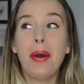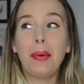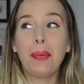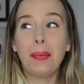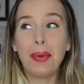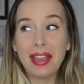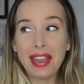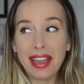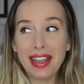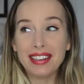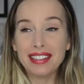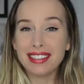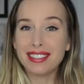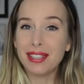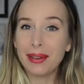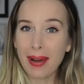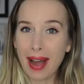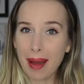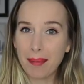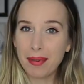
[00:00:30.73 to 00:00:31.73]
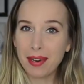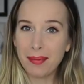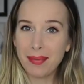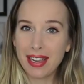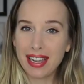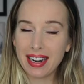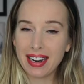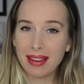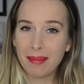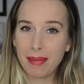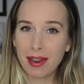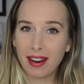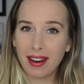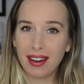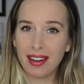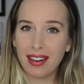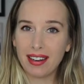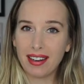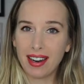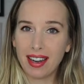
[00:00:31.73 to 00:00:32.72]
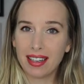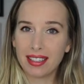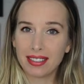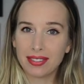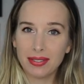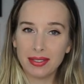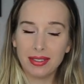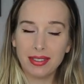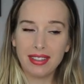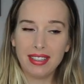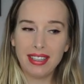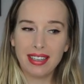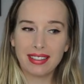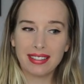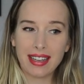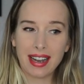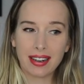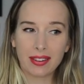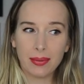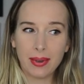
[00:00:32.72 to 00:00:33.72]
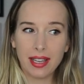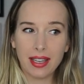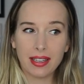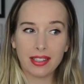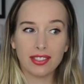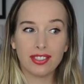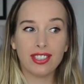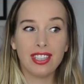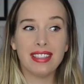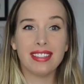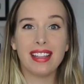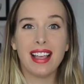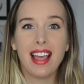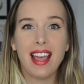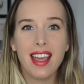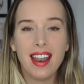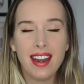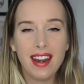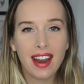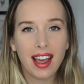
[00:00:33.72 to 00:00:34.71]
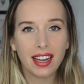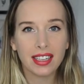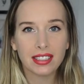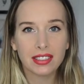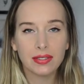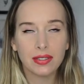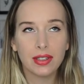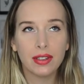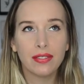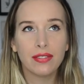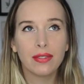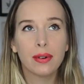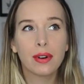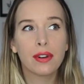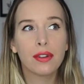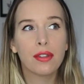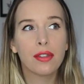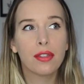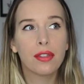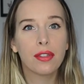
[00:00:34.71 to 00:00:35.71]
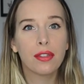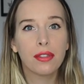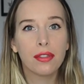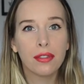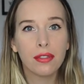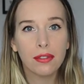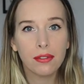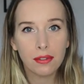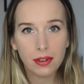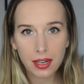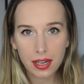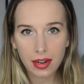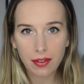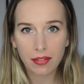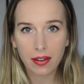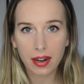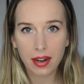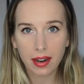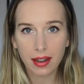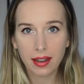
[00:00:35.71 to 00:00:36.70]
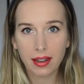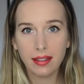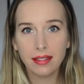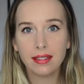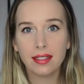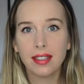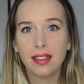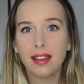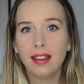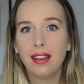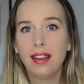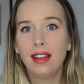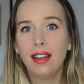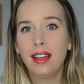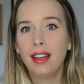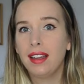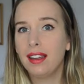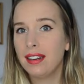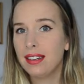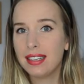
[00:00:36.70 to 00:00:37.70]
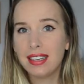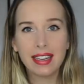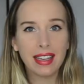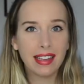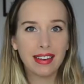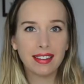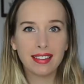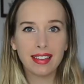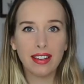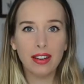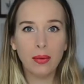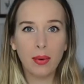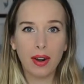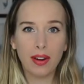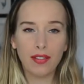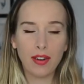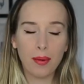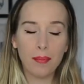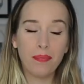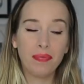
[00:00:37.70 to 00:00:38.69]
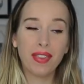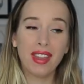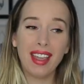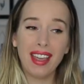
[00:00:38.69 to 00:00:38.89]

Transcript: We just so happen to be getting married in Nashville the exact weekend she's in Nashville for three different nights and didn't get a single one of them.